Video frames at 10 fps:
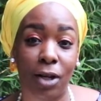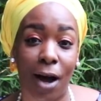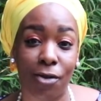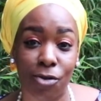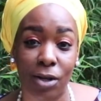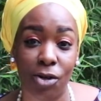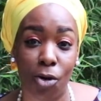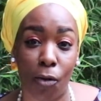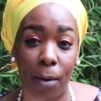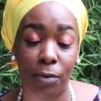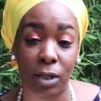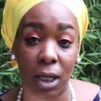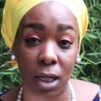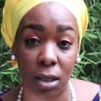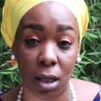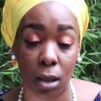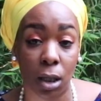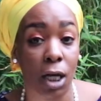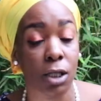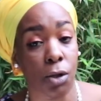country you're representing.
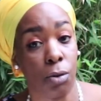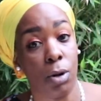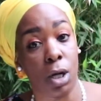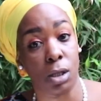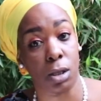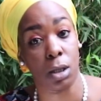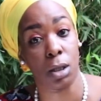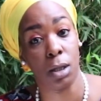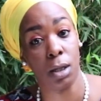That's crazy.